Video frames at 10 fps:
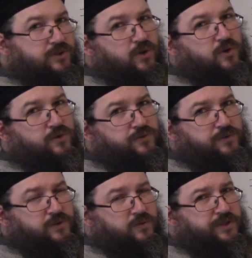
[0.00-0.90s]
tov,
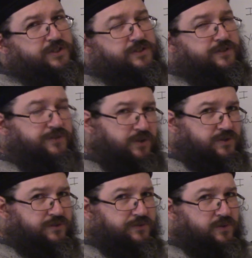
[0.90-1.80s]
which is a
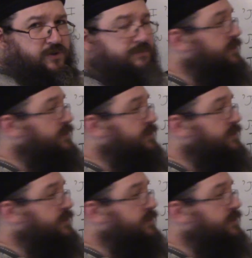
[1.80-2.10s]
future form,